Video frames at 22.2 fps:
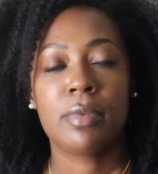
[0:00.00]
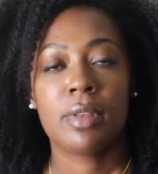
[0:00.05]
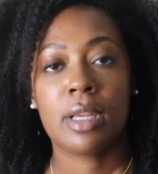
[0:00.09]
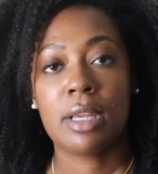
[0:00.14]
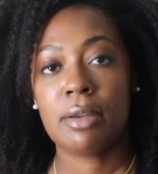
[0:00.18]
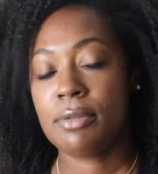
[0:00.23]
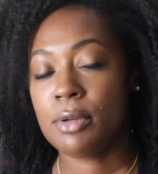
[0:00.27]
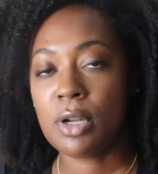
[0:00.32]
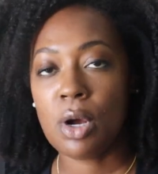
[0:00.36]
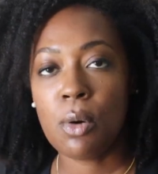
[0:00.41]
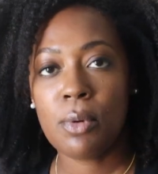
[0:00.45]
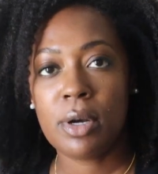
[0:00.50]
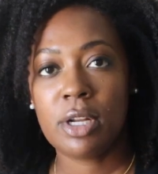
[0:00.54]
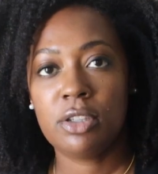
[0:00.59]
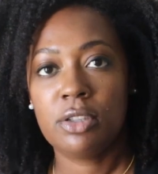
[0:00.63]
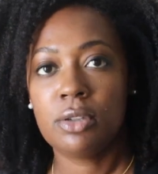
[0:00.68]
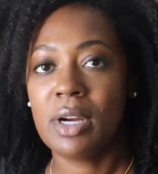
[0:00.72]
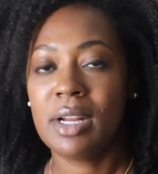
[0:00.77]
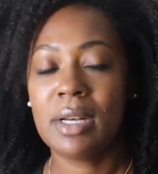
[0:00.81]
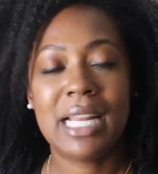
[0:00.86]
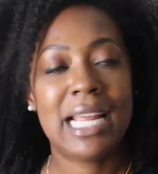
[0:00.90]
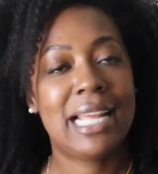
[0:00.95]
If you don't want to
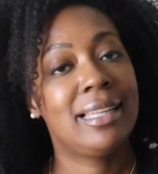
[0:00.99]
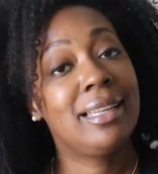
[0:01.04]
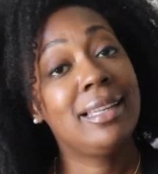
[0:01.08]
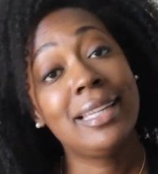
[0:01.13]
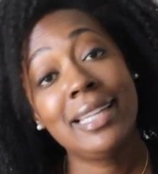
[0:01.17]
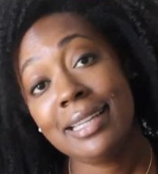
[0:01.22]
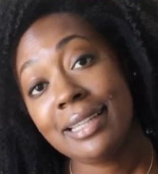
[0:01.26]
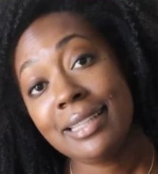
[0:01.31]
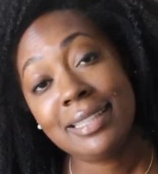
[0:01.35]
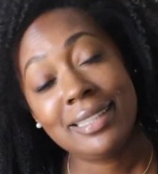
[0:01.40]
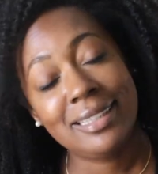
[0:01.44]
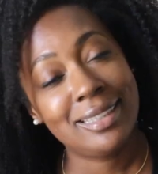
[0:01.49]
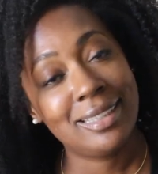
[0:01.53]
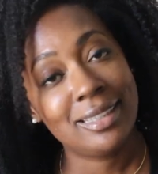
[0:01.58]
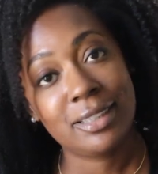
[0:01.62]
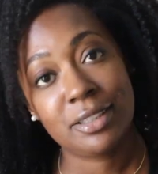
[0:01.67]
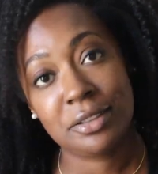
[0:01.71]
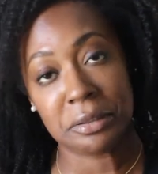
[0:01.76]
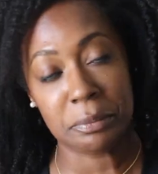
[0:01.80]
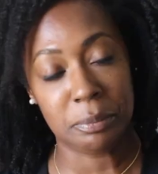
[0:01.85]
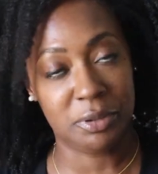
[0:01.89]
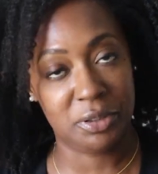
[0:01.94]
join, at least
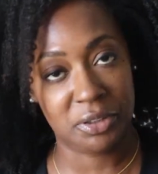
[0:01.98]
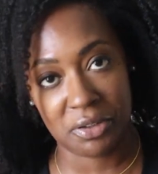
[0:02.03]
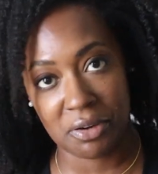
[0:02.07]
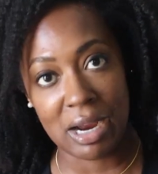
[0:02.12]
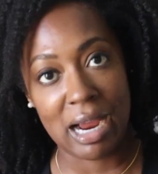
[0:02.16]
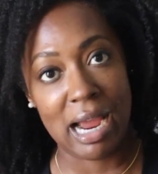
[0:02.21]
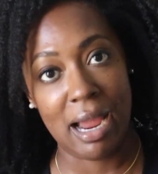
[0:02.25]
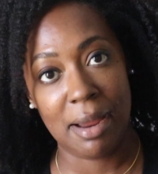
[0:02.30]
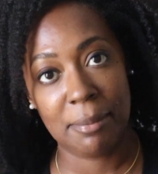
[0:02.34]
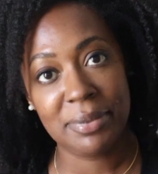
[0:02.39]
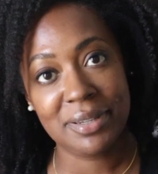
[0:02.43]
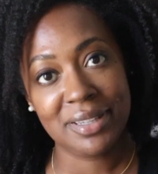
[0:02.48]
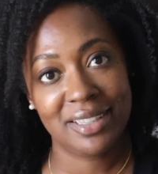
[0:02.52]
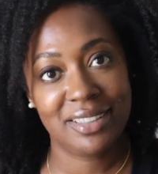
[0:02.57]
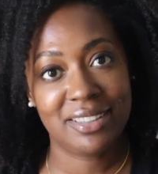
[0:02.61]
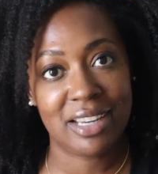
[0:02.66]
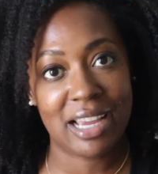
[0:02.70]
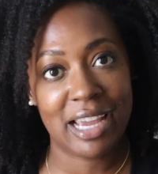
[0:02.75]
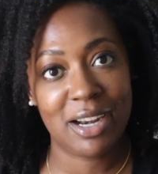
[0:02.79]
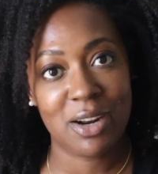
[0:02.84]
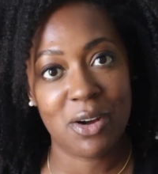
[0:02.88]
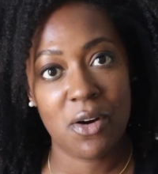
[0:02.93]
subscribe to the
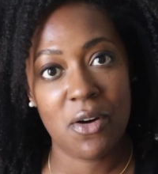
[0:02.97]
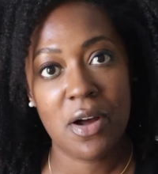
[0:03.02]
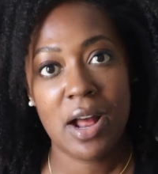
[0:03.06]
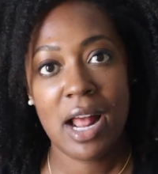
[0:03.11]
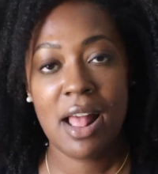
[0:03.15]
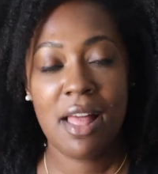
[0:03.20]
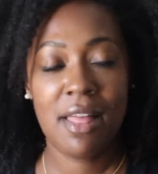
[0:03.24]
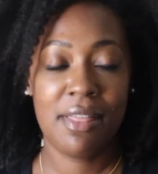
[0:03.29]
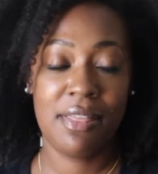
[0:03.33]
channel.